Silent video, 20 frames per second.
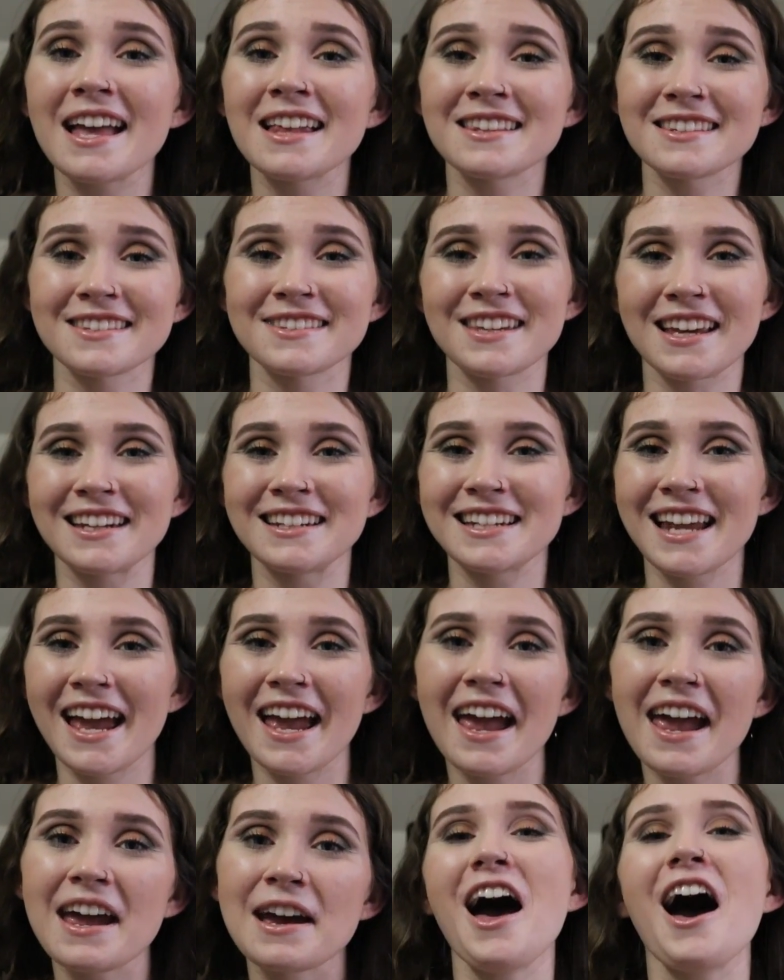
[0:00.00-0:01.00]
and
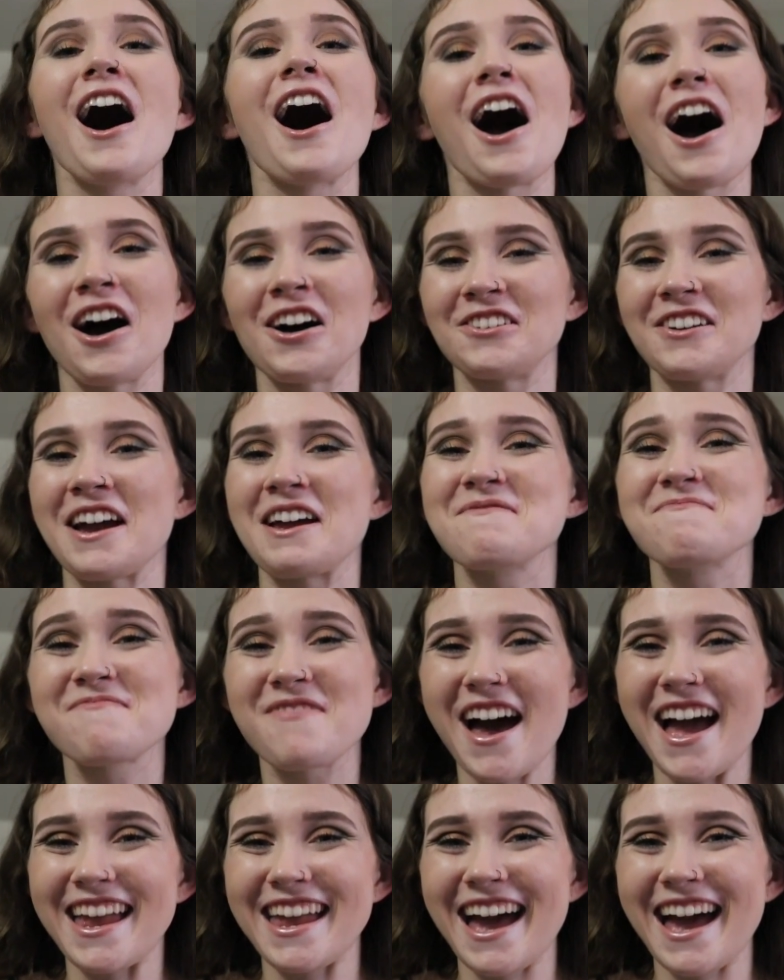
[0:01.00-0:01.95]
Sunday. Alright, bye